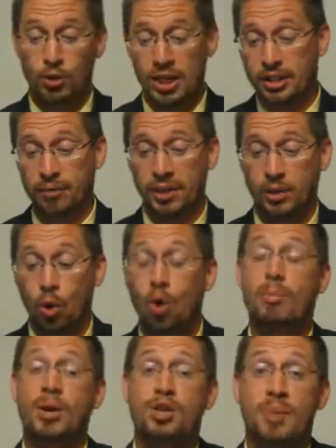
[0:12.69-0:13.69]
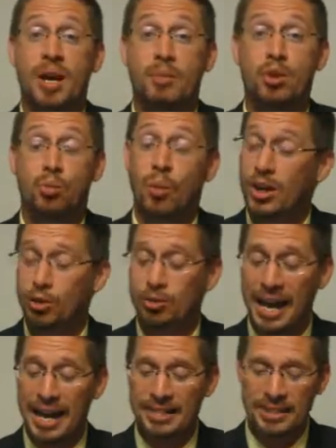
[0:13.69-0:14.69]
as they defeated the Hormel Spammers
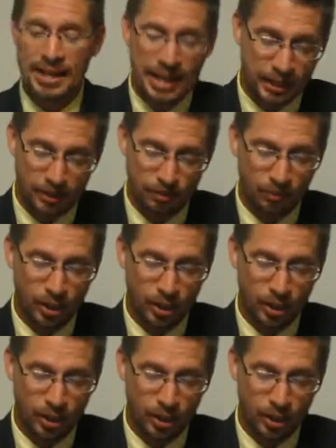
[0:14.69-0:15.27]
109-80.